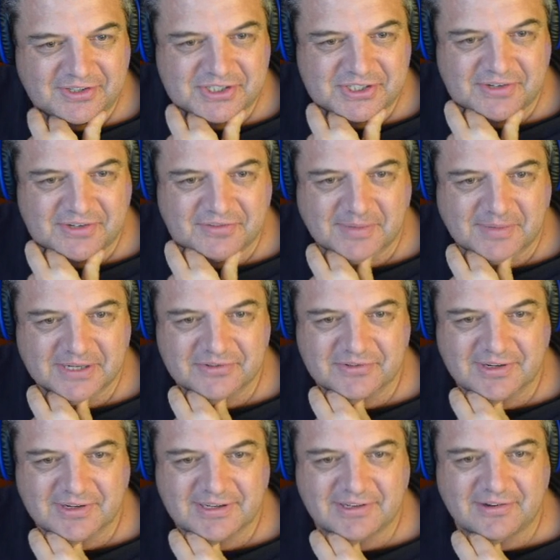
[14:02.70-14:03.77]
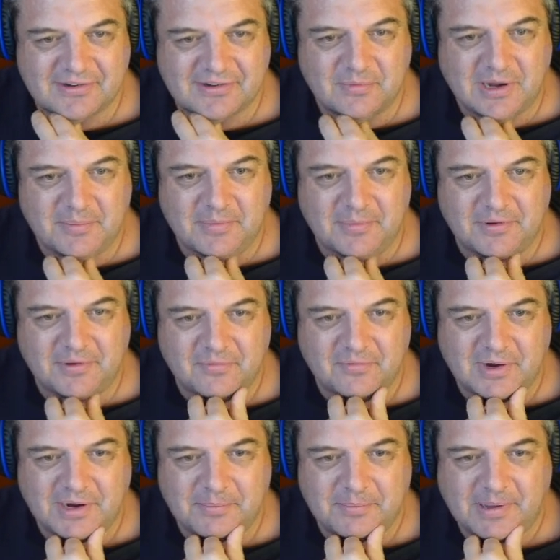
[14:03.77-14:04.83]
share information directly to the
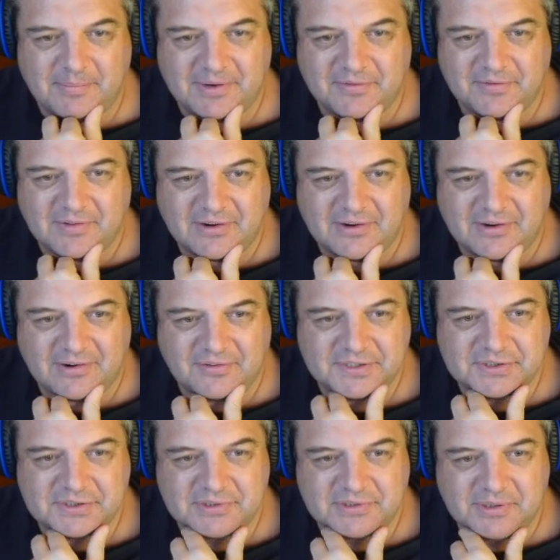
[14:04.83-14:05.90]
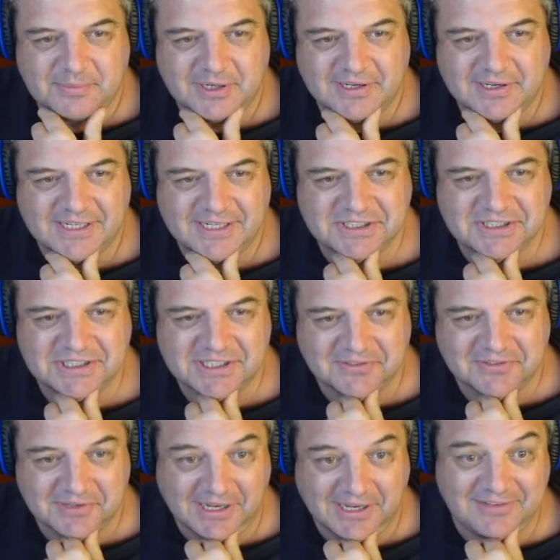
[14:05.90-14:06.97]
wider public via their official communications
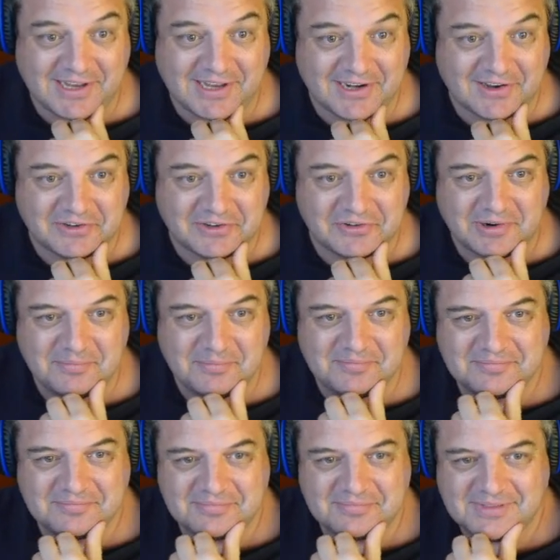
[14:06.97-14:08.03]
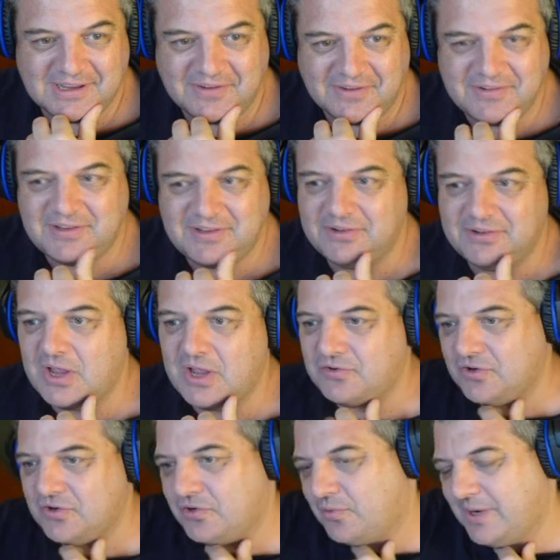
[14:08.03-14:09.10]
channel. Well, that sounds like Trump. Everything goes
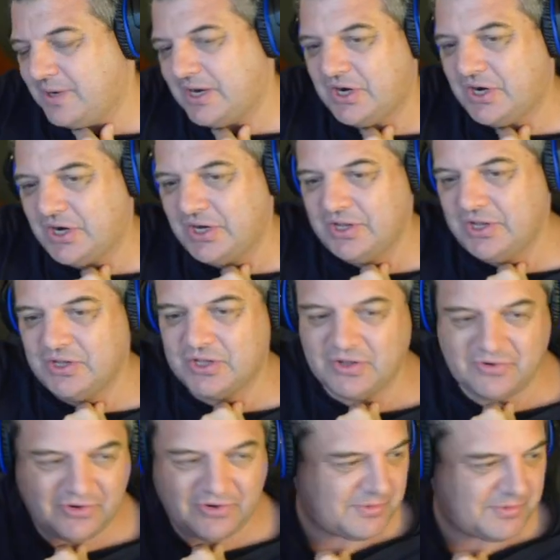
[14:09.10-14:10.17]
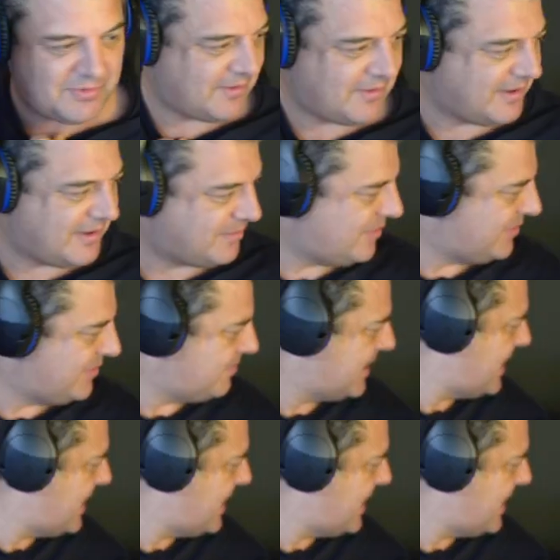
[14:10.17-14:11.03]
through Twitter. Where's my